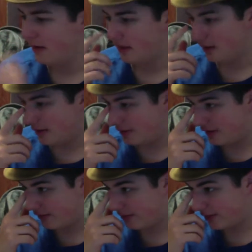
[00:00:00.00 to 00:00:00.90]
uh, that
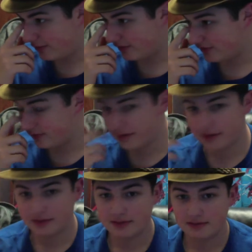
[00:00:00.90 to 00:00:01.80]
i bought
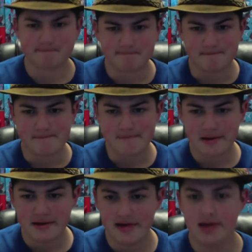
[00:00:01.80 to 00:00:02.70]
recently.
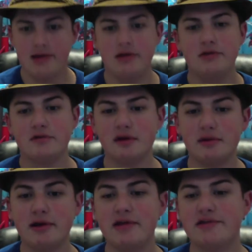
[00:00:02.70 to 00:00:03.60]
So
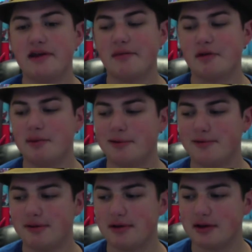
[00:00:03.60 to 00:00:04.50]
anyways, I'm going to be
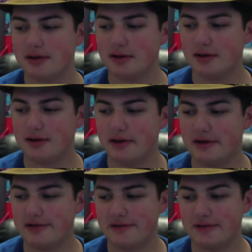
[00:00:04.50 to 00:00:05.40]
reviewing uh,
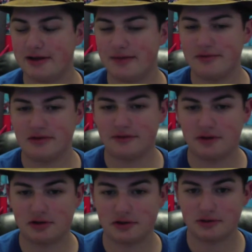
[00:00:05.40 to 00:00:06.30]
several items in the
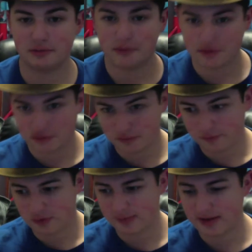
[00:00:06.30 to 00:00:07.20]
future with the new
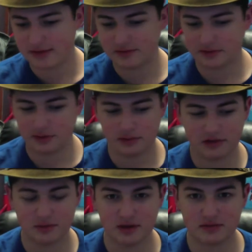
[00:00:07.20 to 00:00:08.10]
format, so
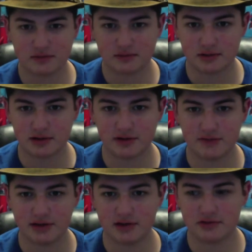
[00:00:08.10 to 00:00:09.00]
expect a lot of
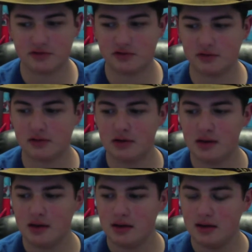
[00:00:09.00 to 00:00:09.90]
videos soon.
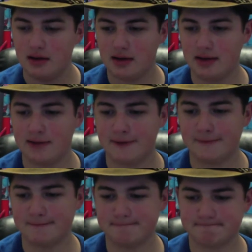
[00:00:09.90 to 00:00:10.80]

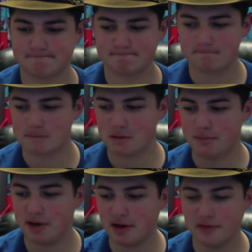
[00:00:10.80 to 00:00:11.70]
Um,
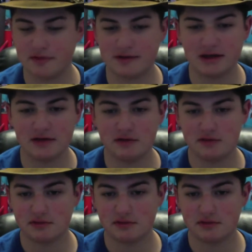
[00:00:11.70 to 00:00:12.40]
but other than that,